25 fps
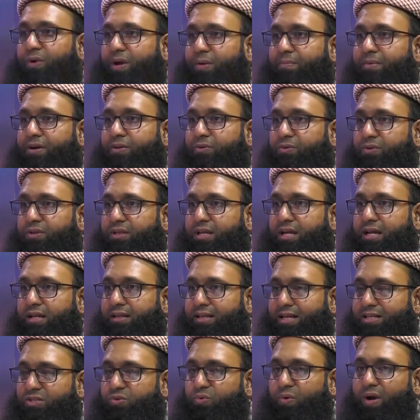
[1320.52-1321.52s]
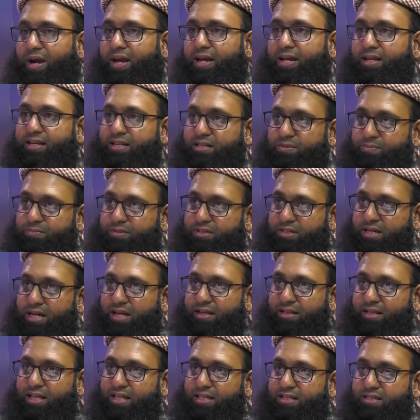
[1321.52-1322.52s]
imadu deen. That's why it is
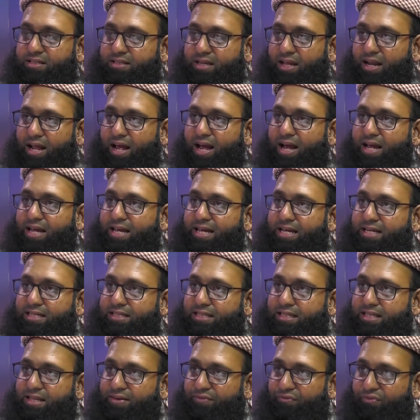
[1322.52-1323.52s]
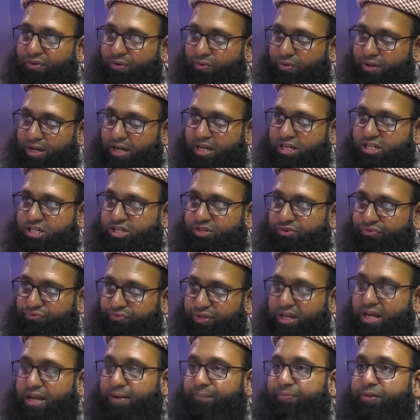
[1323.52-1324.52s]
said that salah is the foundation of
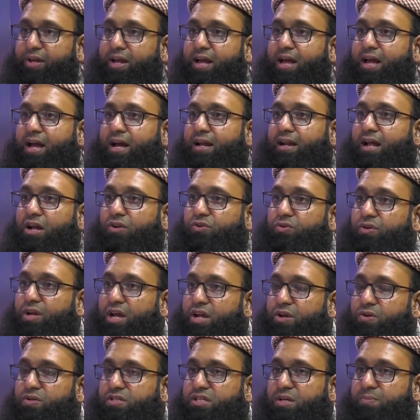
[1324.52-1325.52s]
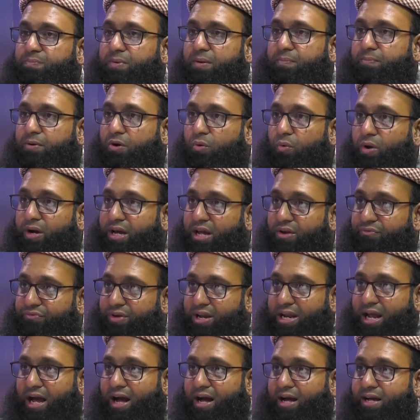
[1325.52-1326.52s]
deen. Now today you see people working
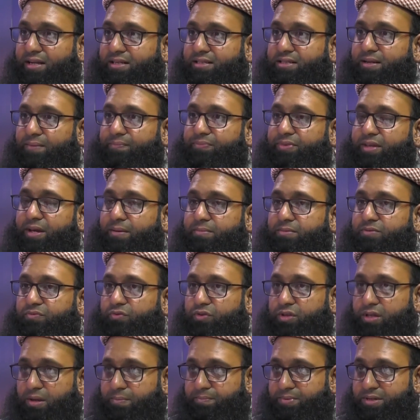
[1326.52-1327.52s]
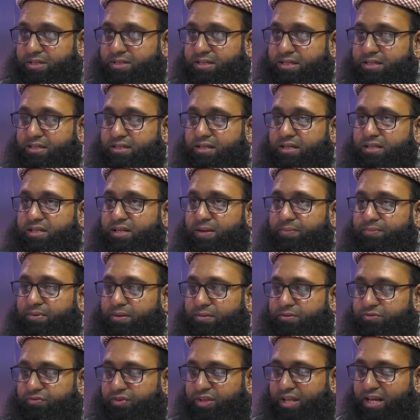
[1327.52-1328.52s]
very hard, sometimes for their businesses,
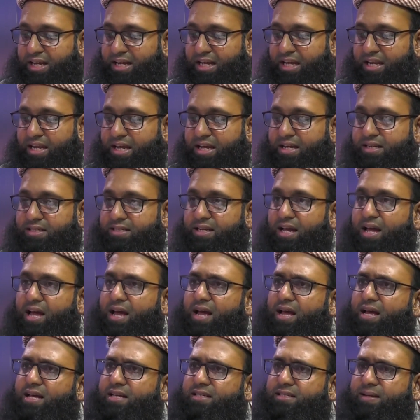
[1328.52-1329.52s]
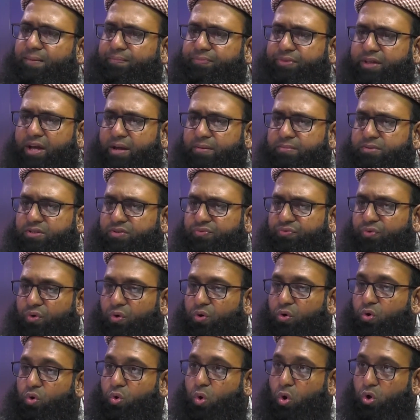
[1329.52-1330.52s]
sometimes for their careers, sometimes
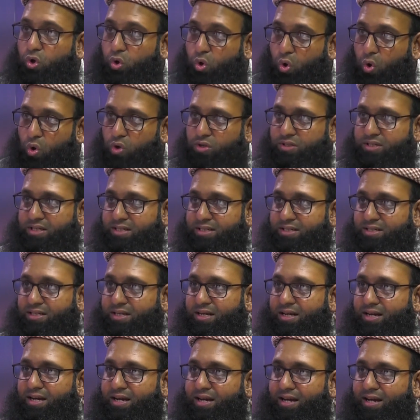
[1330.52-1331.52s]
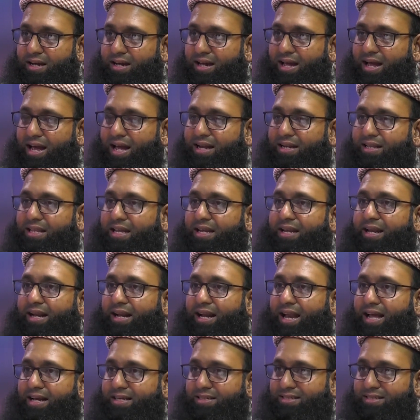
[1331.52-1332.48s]
for good causes, and they neglect